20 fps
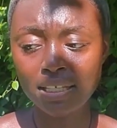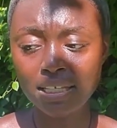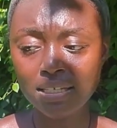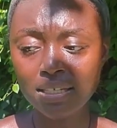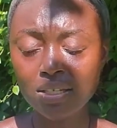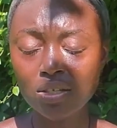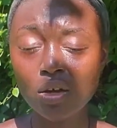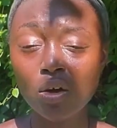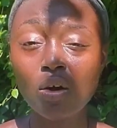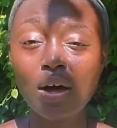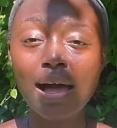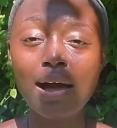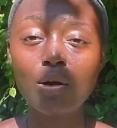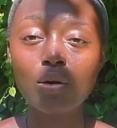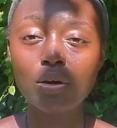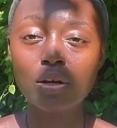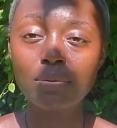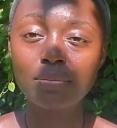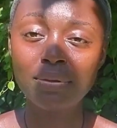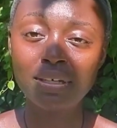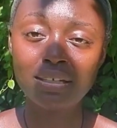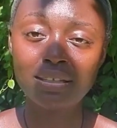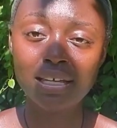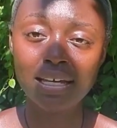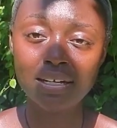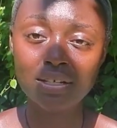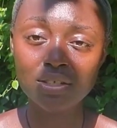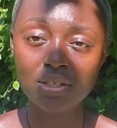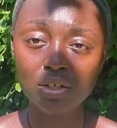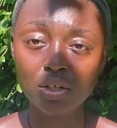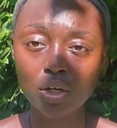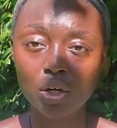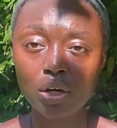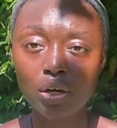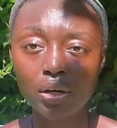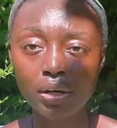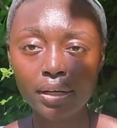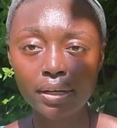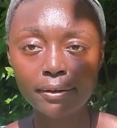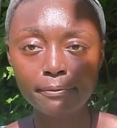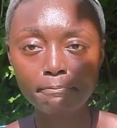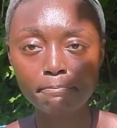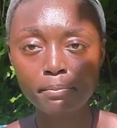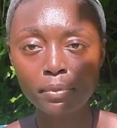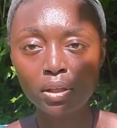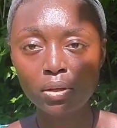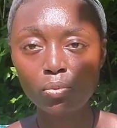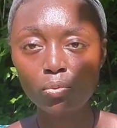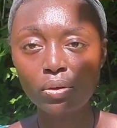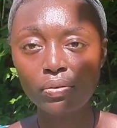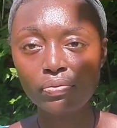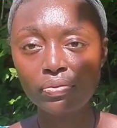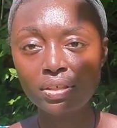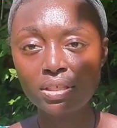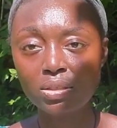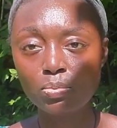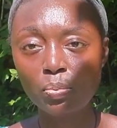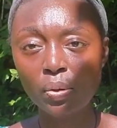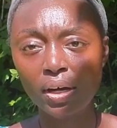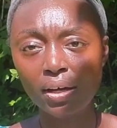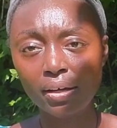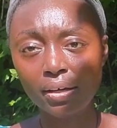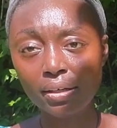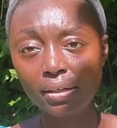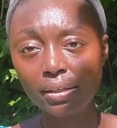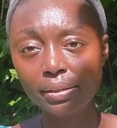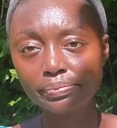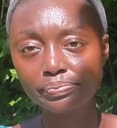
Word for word: This is all alchemy that is occurring with this bug.